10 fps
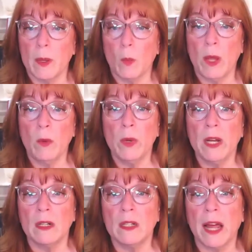When we
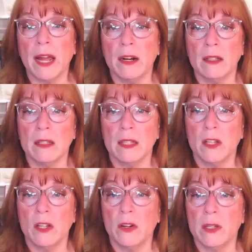are tirelessly
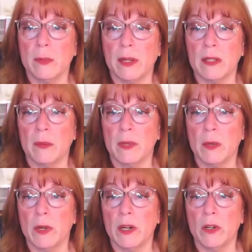curious about something,
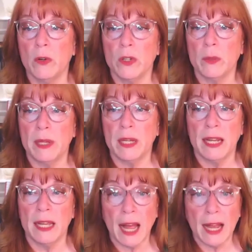we are usually
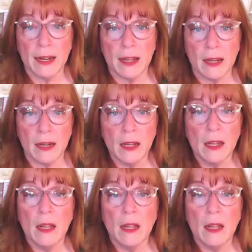being guided